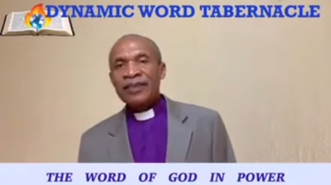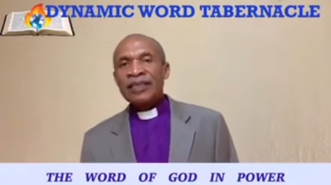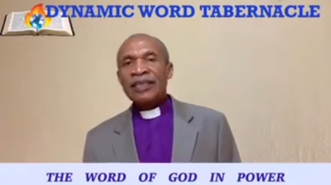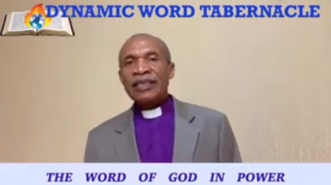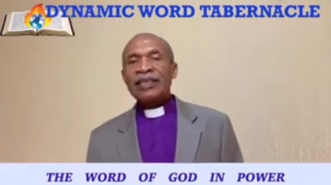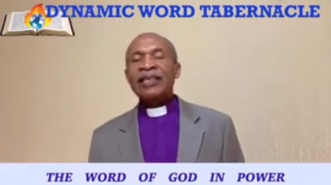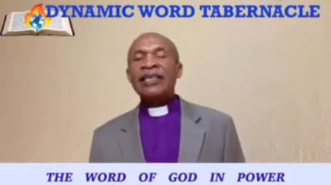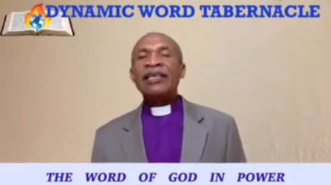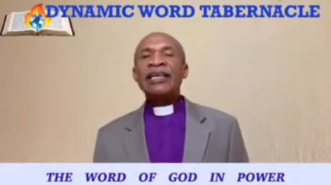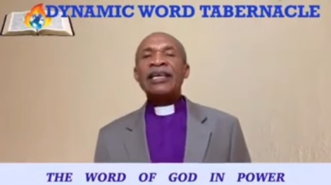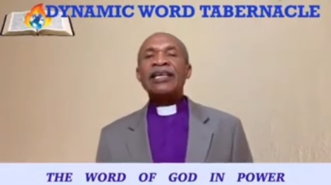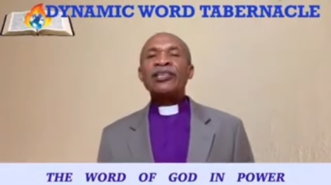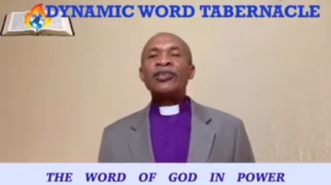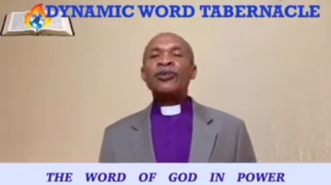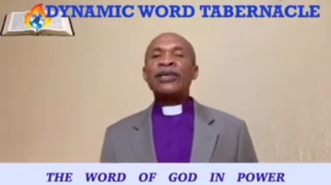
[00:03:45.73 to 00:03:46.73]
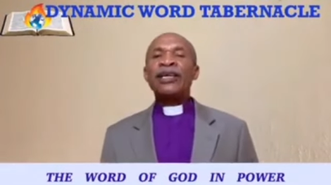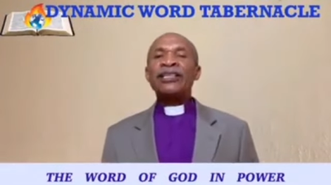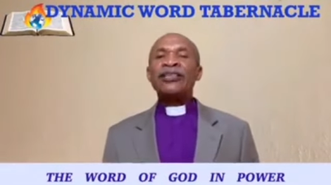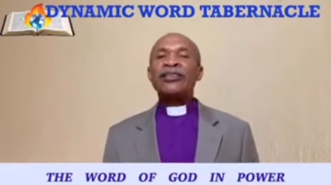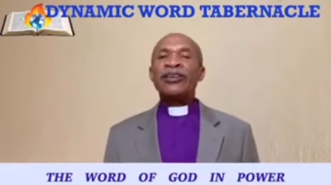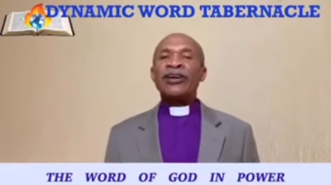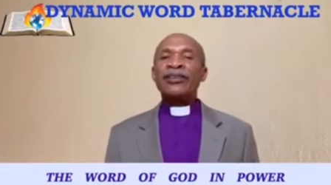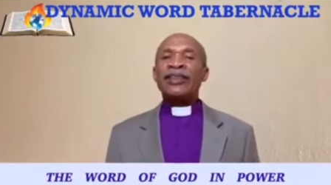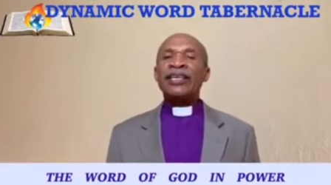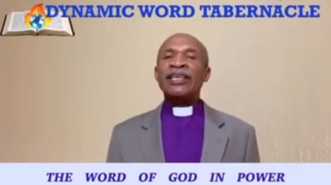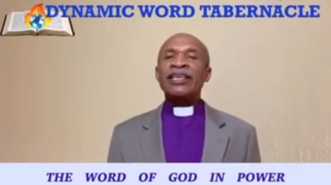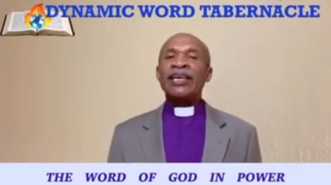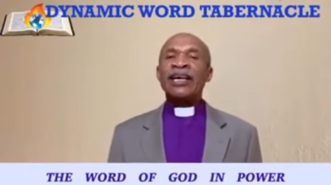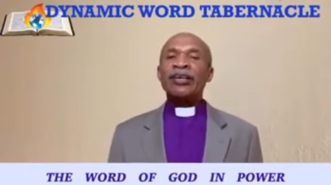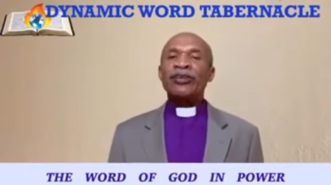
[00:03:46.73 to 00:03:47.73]
In the end, you get
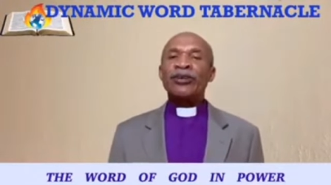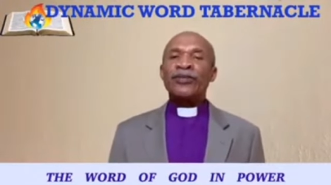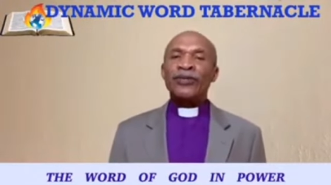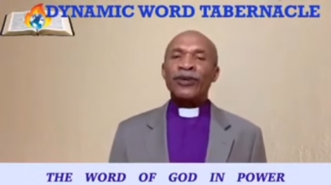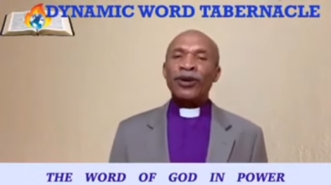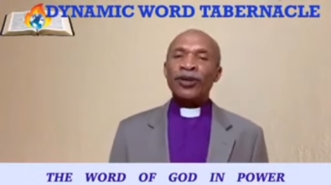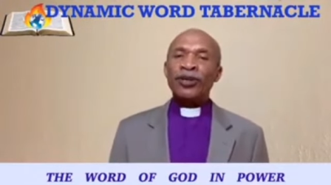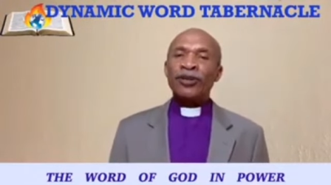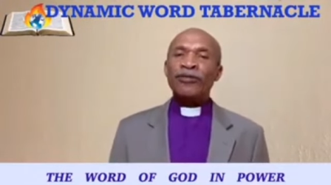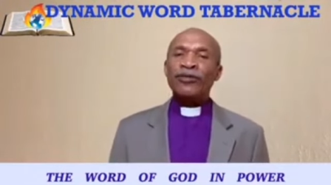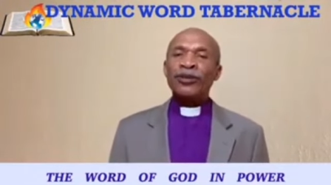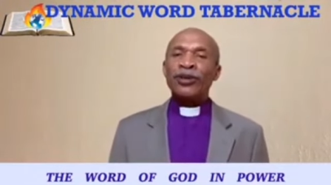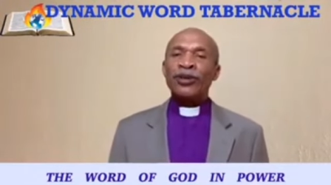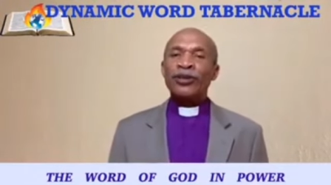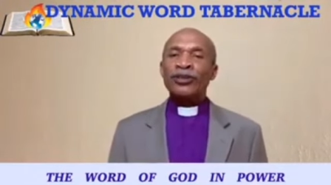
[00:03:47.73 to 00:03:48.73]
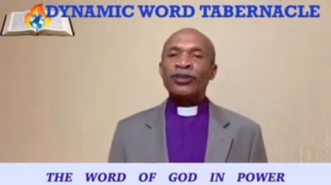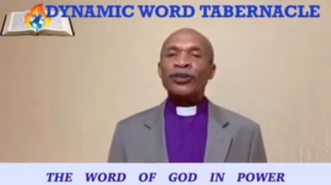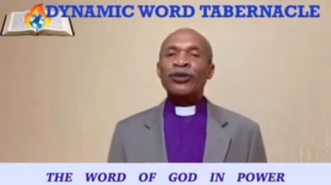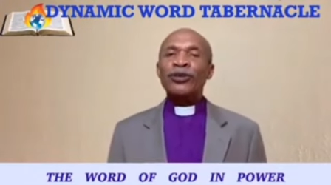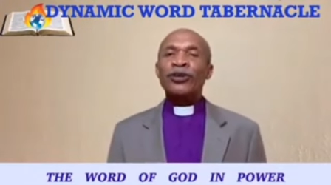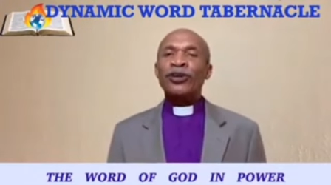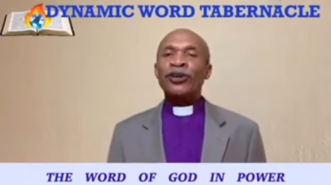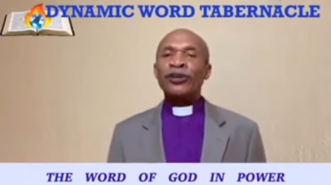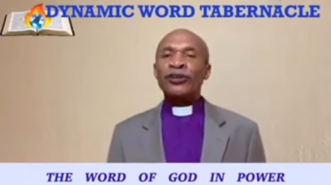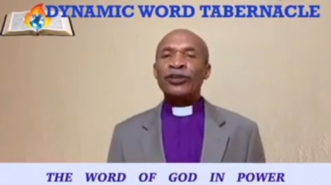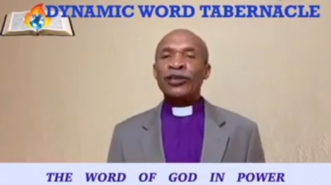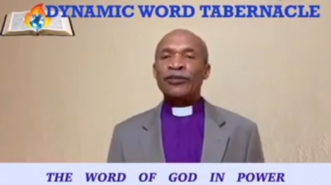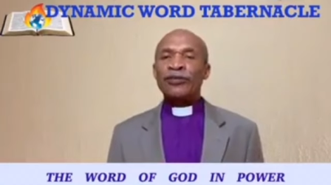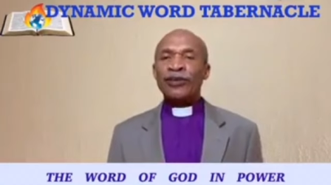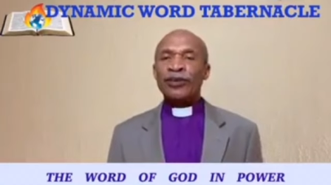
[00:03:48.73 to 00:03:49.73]
nothing out of all of your so-called
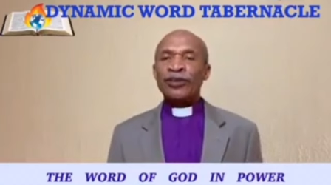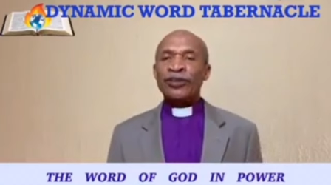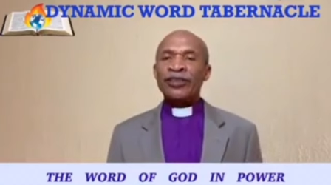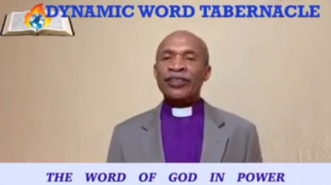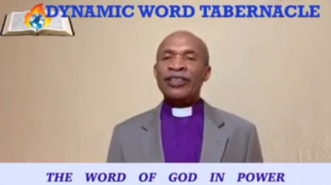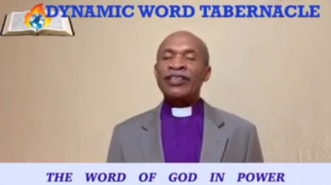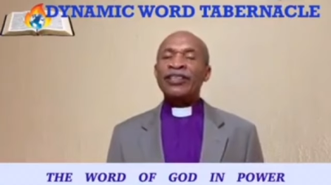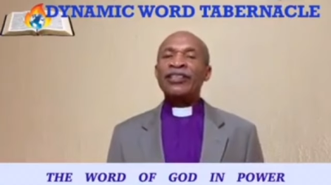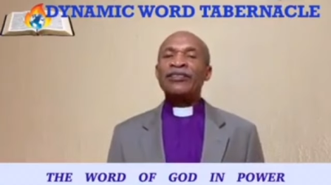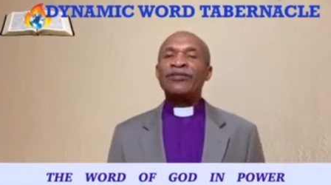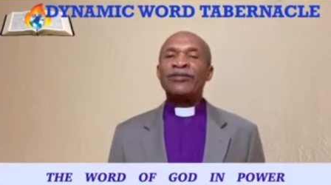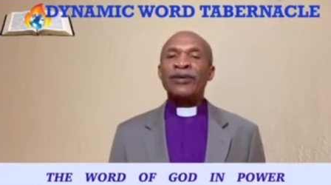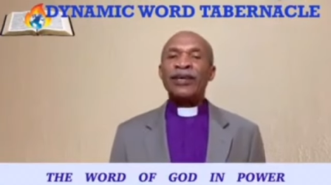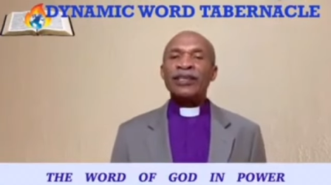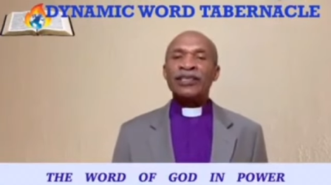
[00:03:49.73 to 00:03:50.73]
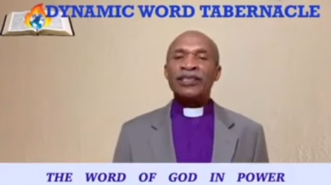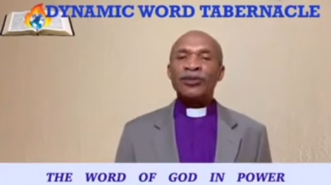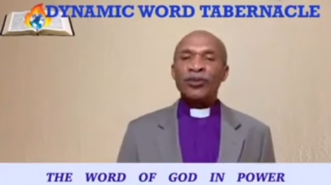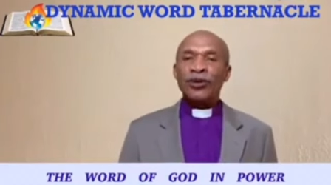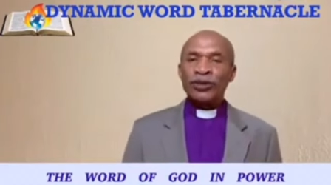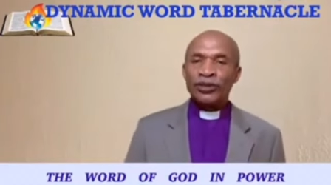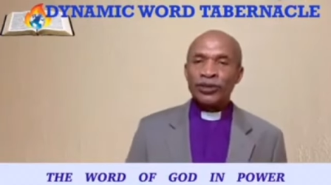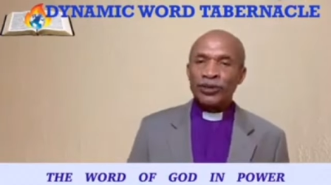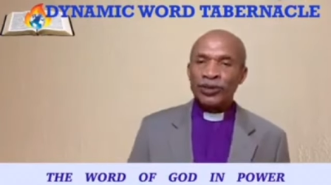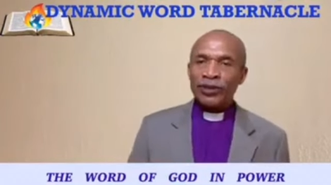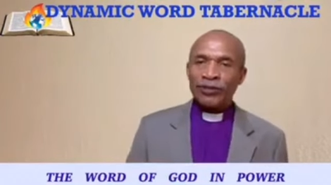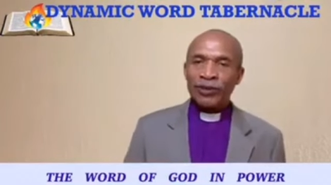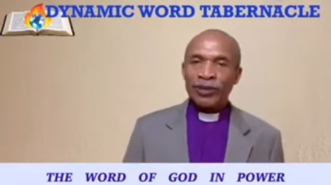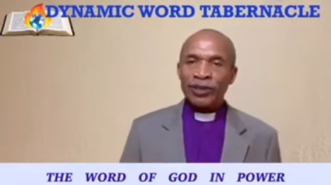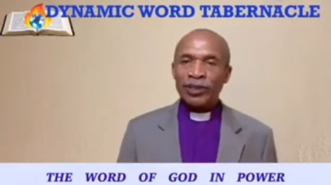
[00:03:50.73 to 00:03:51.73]
effort. And in fact, it was no
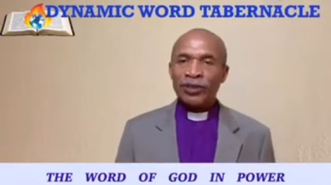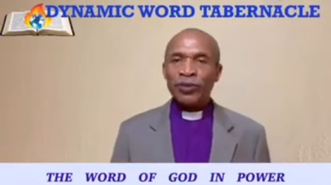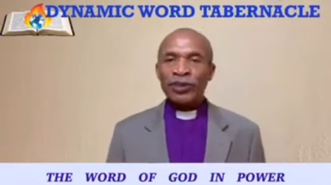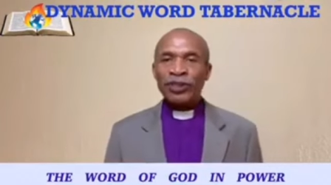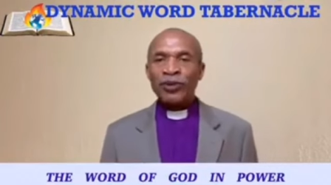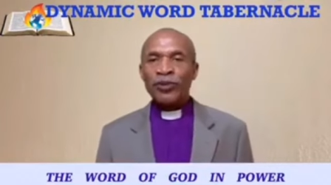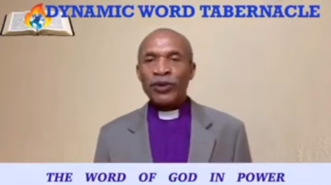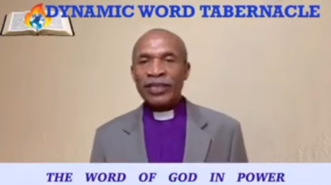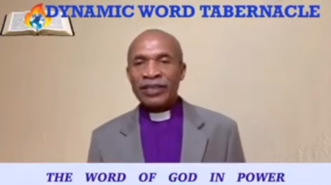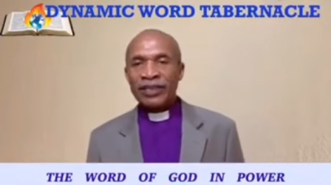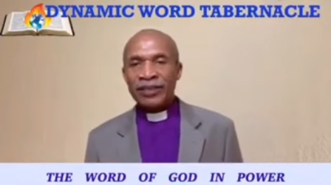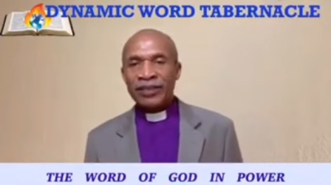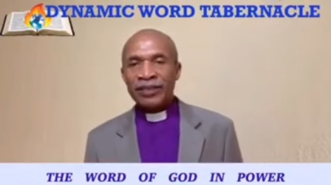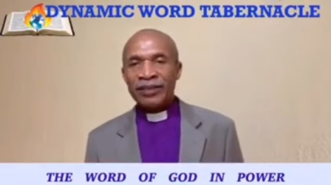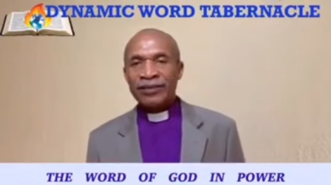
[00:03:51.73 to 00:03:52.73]
effort, it was a waste.